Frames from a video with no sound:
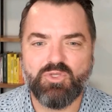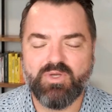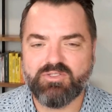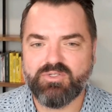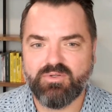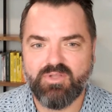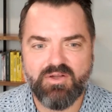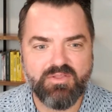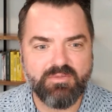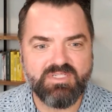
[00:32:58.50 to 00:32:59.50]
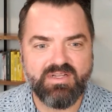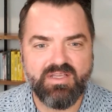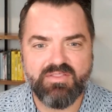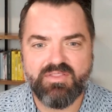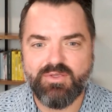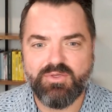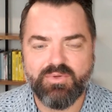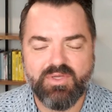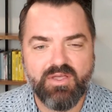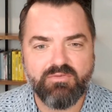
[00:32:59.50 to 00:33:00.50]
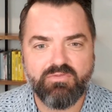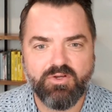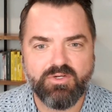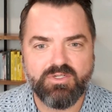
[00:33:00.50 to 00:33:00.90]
you answered a lot of them today. Thank you again for your